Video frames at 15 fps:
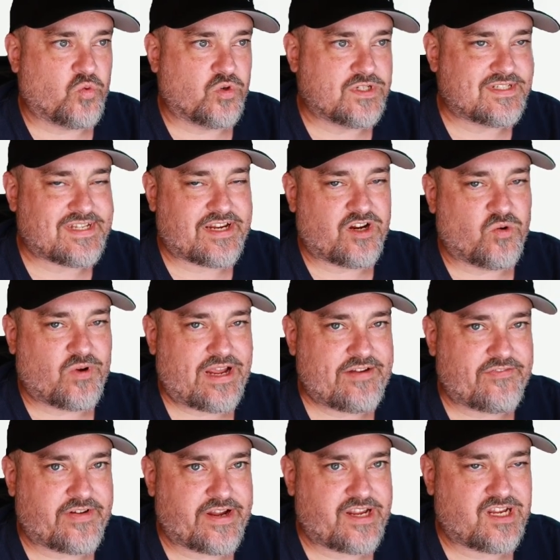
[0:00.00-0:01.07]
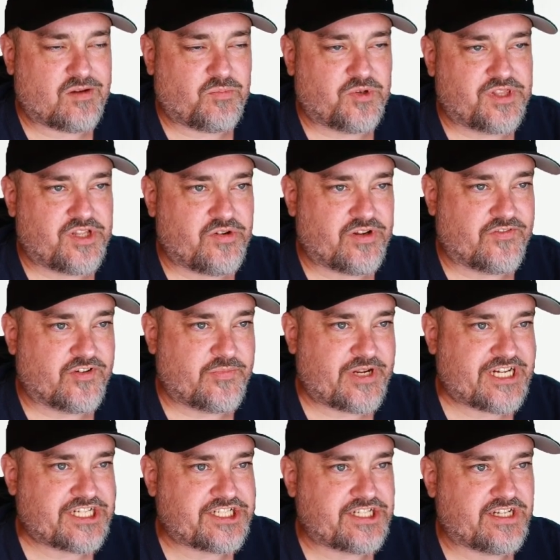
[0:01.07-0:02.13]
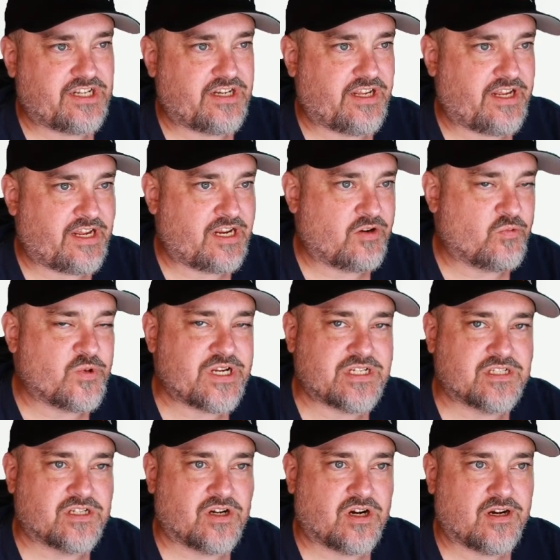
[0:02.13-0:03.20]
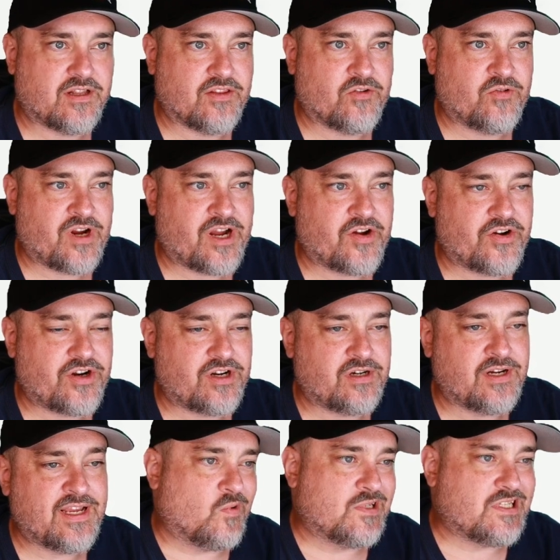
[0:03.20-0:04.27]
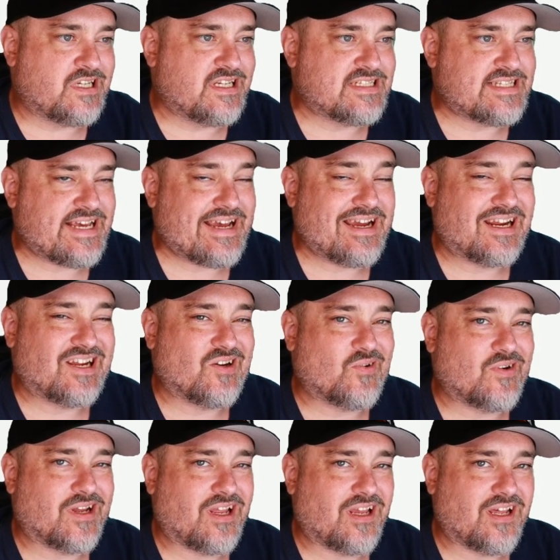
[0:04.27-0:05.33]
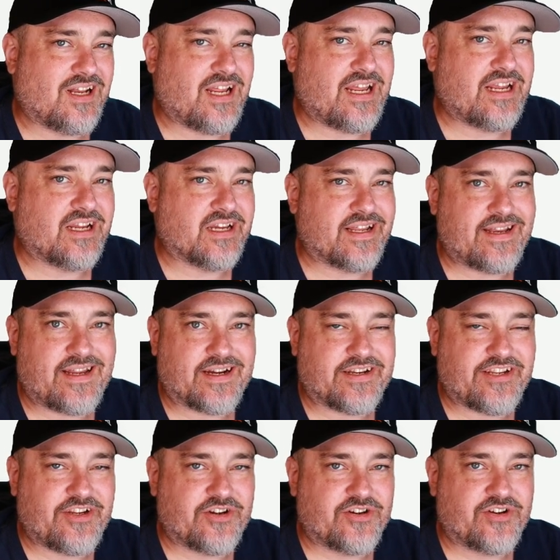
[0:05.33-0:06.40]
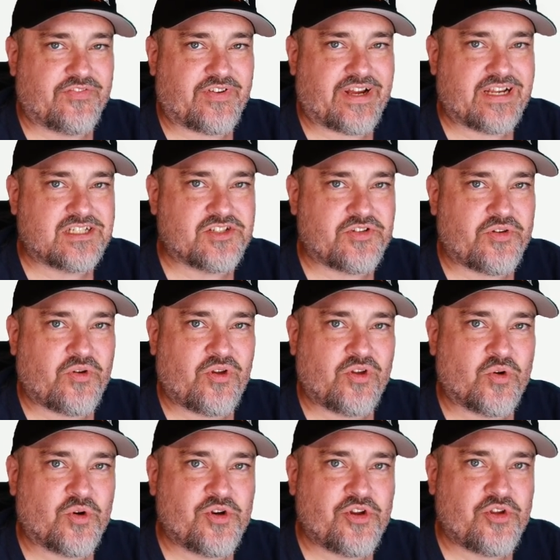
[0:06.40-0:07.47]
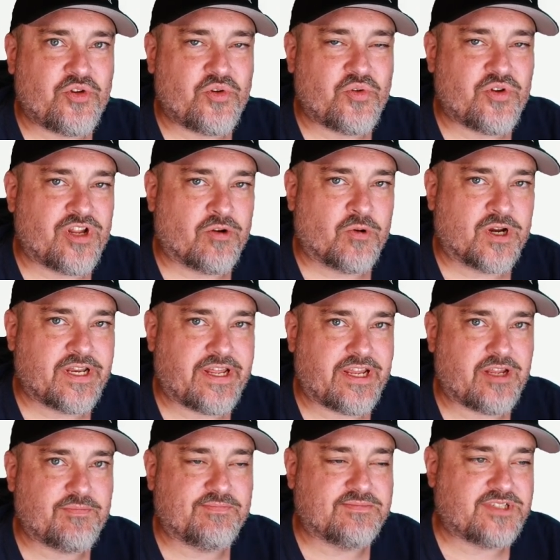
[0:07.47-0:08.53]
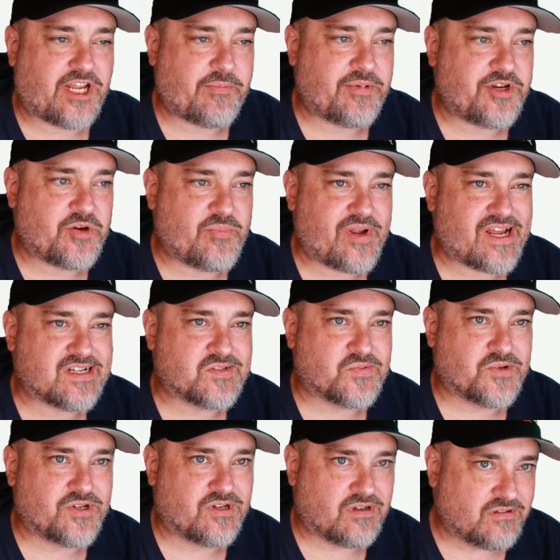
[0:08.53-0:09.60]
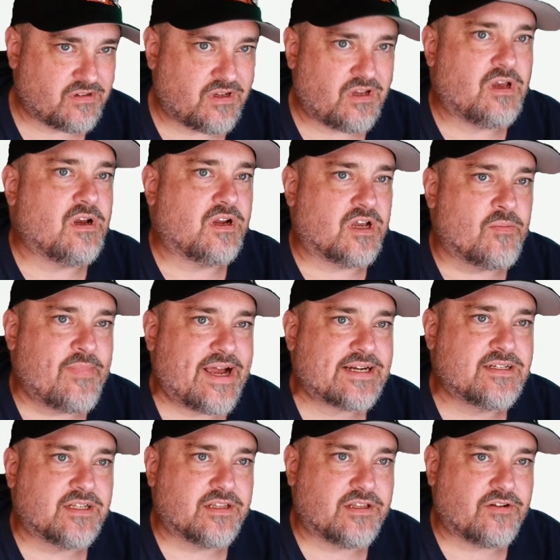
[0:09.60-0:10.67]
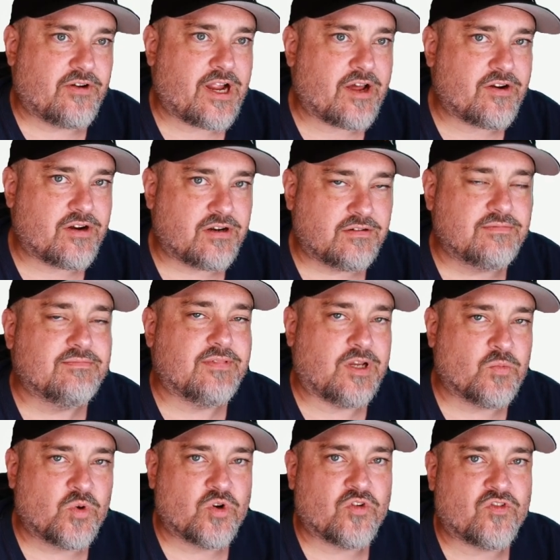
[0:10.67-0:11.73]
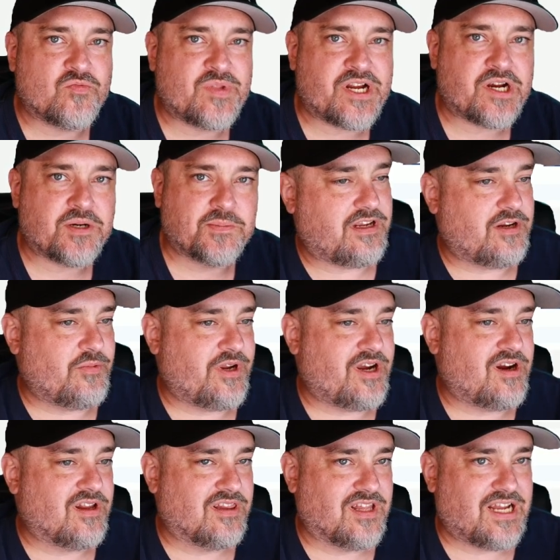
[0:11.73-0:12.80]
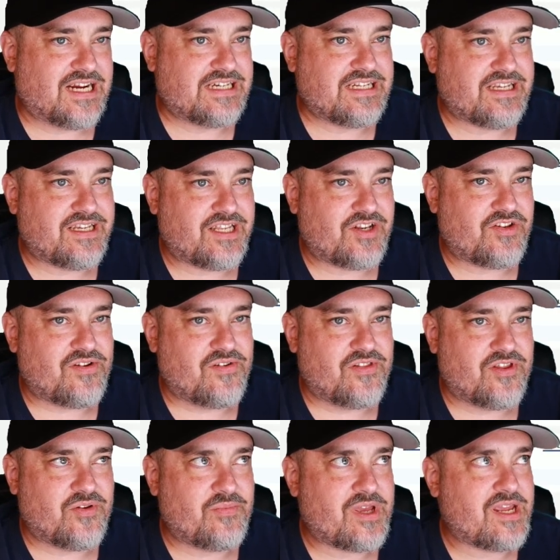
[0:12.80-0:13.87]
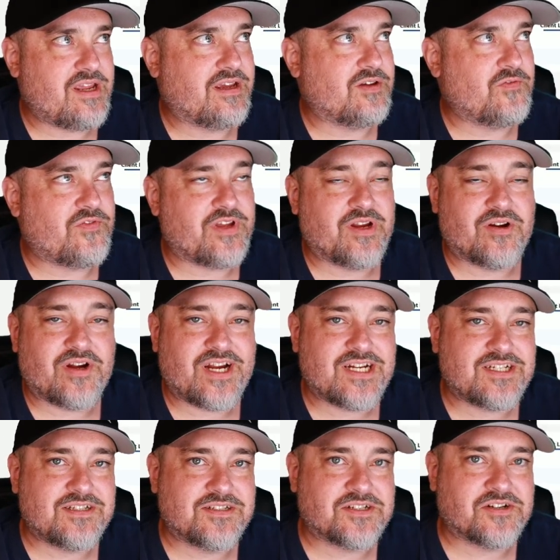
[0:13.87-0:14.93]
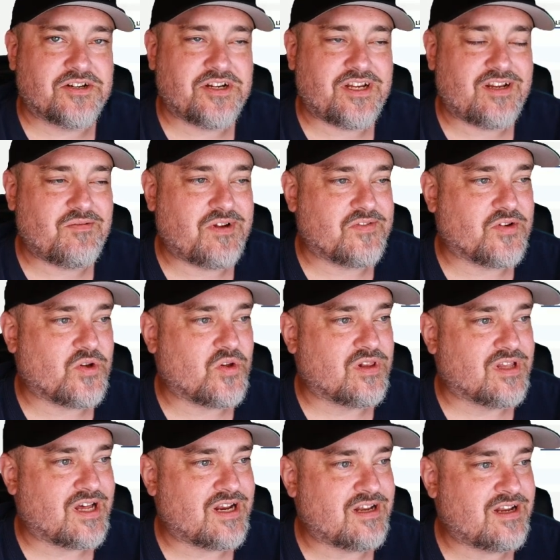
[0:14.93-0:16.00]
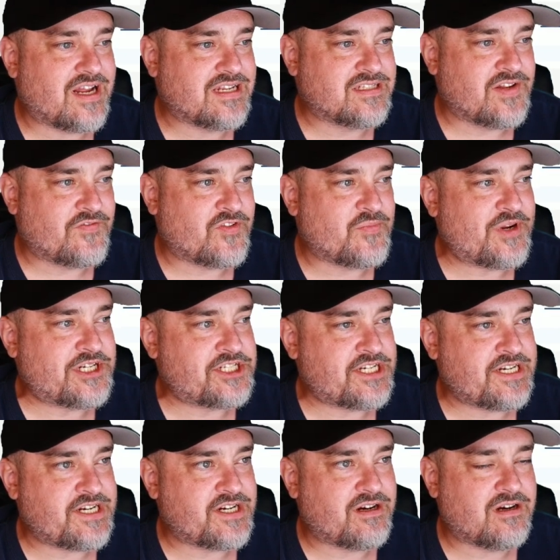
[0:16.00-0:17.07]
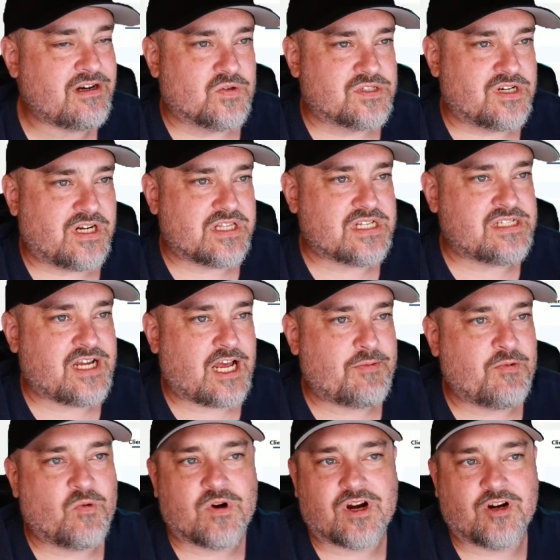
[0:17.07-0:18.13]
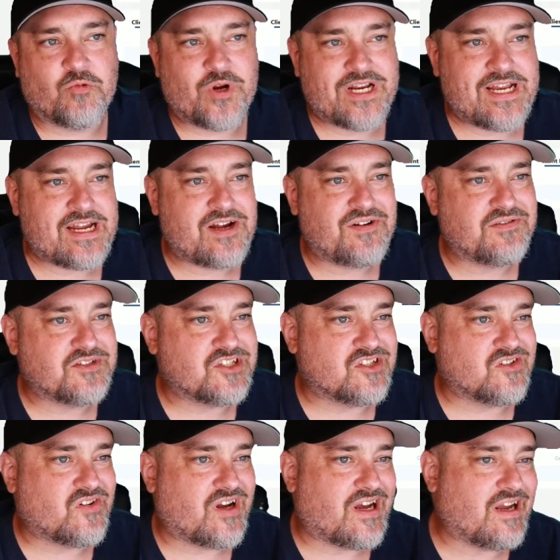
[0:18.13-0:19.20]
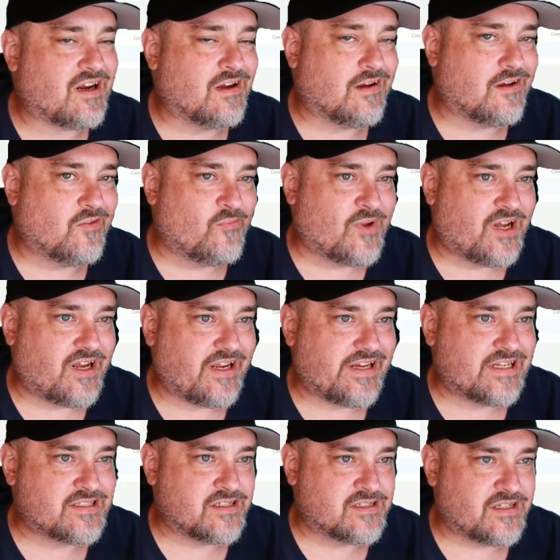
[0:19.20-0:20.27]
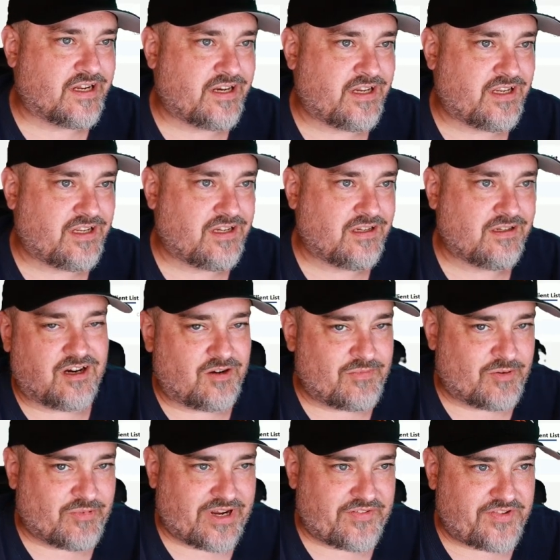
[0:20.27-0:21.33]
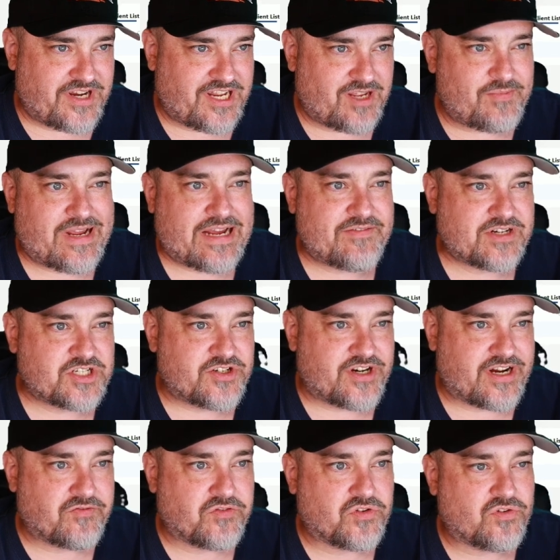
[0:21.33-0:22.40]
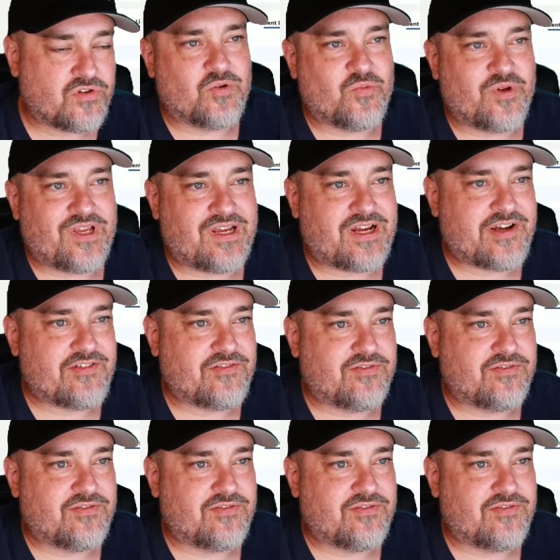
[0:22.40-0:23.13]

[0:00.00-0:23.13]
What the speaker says: set your Wi-Fi up with the new information and restart the router. Once it does that, go ahead and connect your device to your new network name, type in your password, come back to the router, and we'll go from there. Here we are logged into the main configuration screen. We have a whole lot of nice information here. We'll start at the top and work our way down. So I called my SSID or my Wi-Fi name Havoc Travel. We have